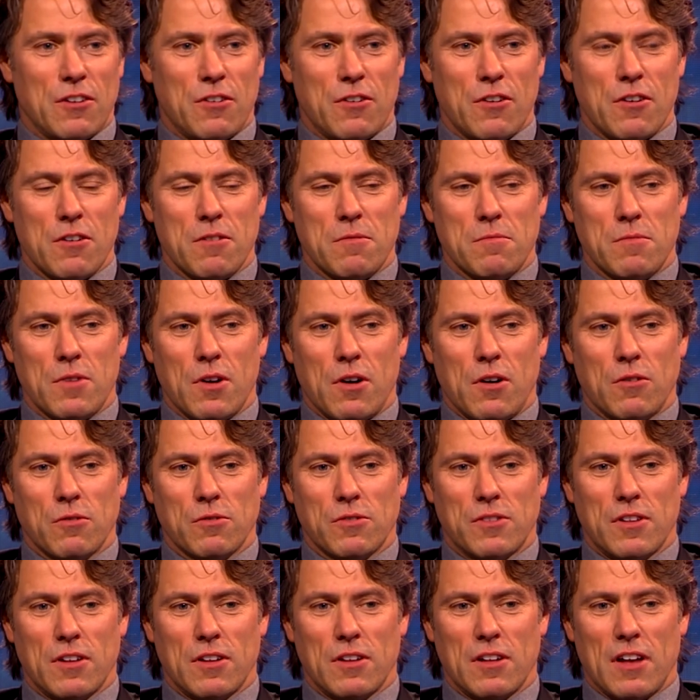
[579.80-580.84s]
the room, you know,
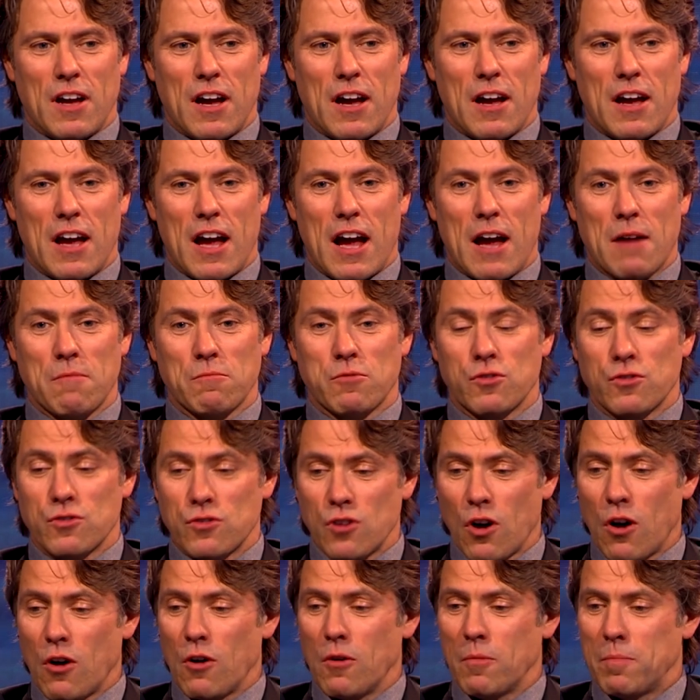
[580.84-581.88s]
the, I, am
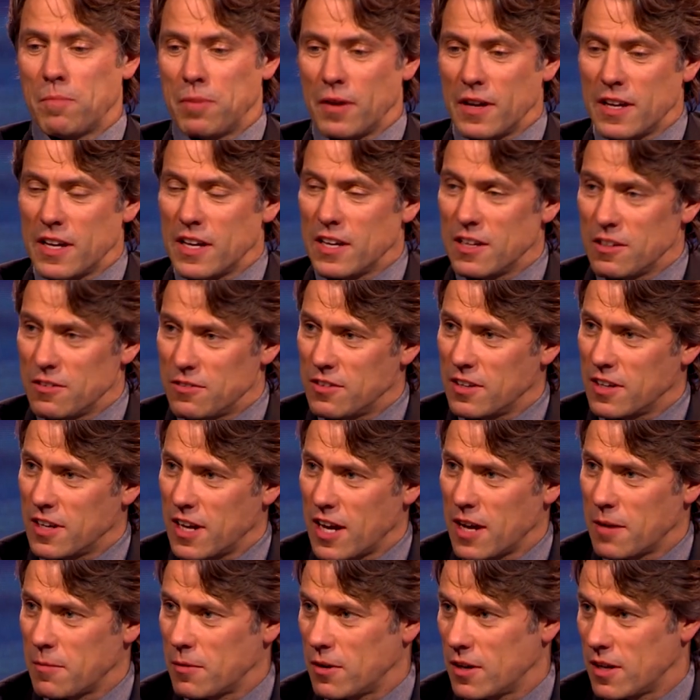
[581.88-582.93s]
so pleased you
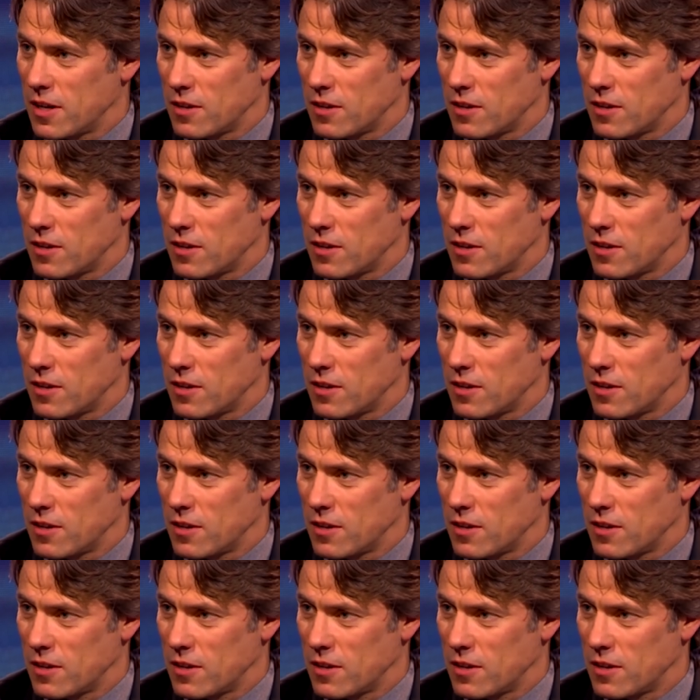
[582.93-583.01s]
came on